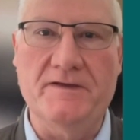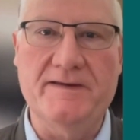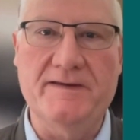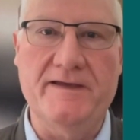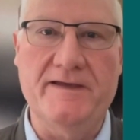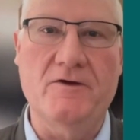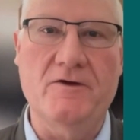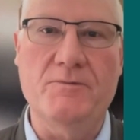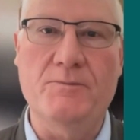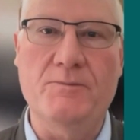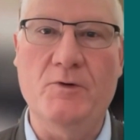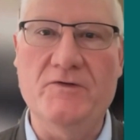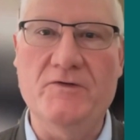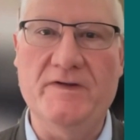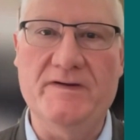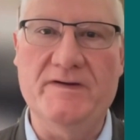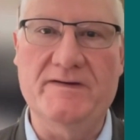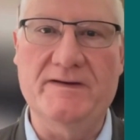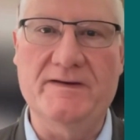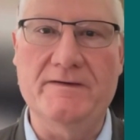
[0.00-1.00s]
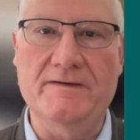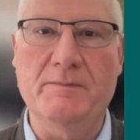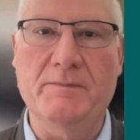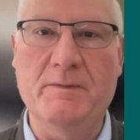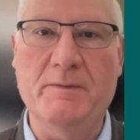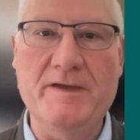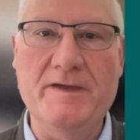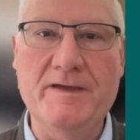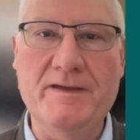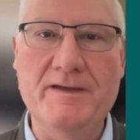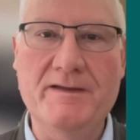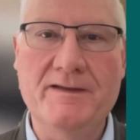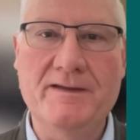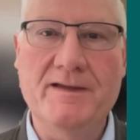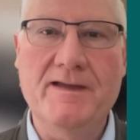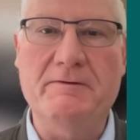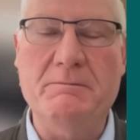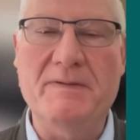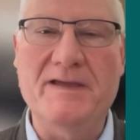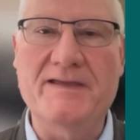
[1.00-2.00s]
on the Tango project in
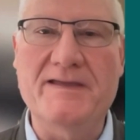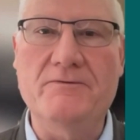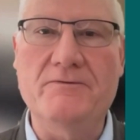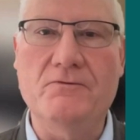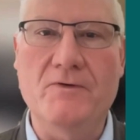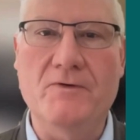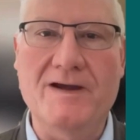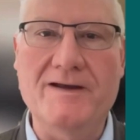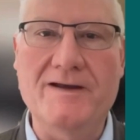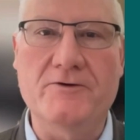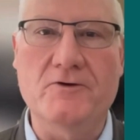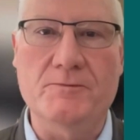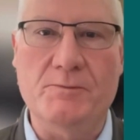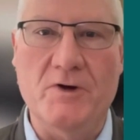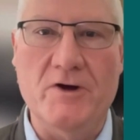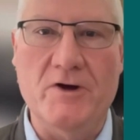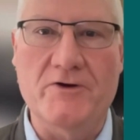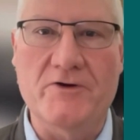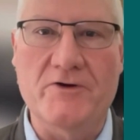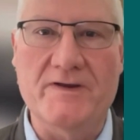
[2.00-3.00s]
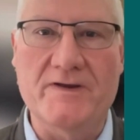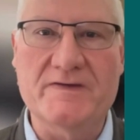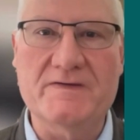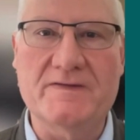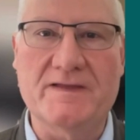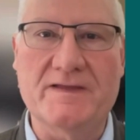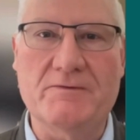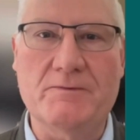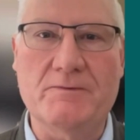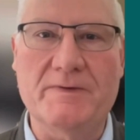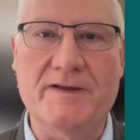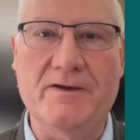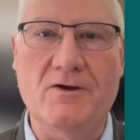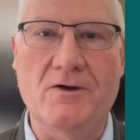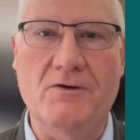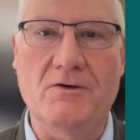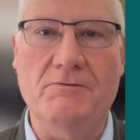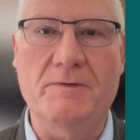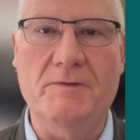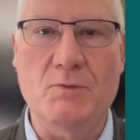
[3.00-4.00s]
Namibia, and we're making really good progress
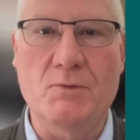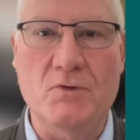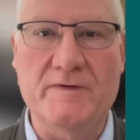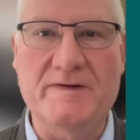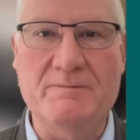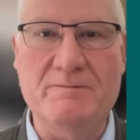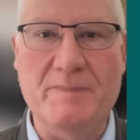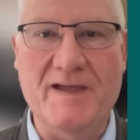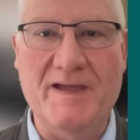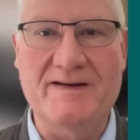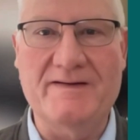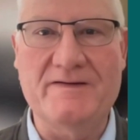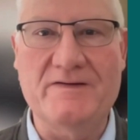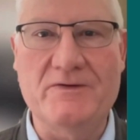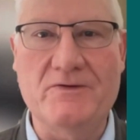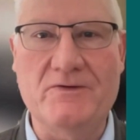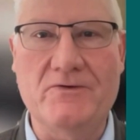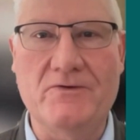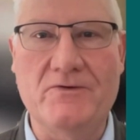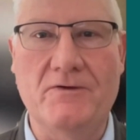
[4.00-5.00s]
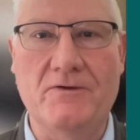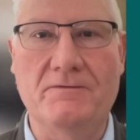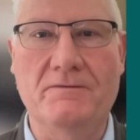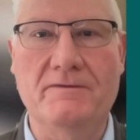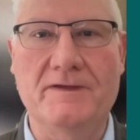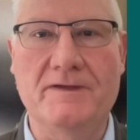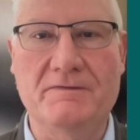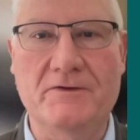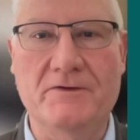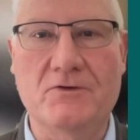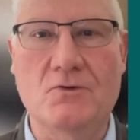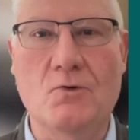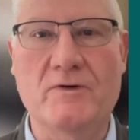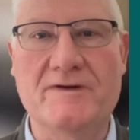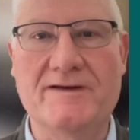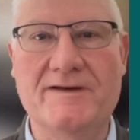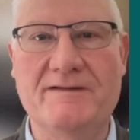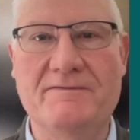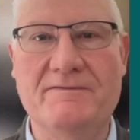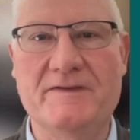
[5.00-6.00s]
that we are reporting back to you on
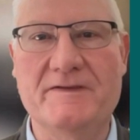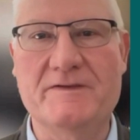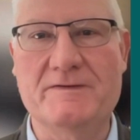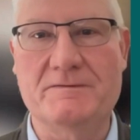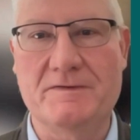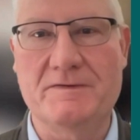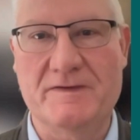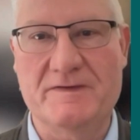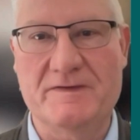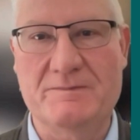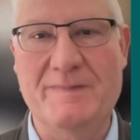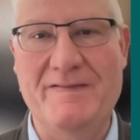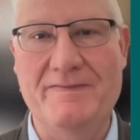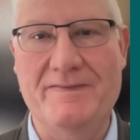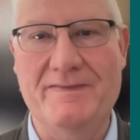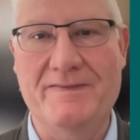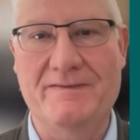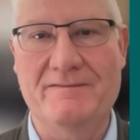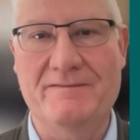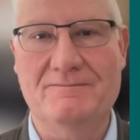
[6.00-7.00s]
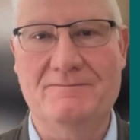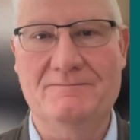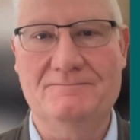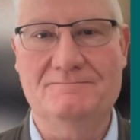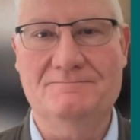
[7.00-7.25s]
in the quarterly this month.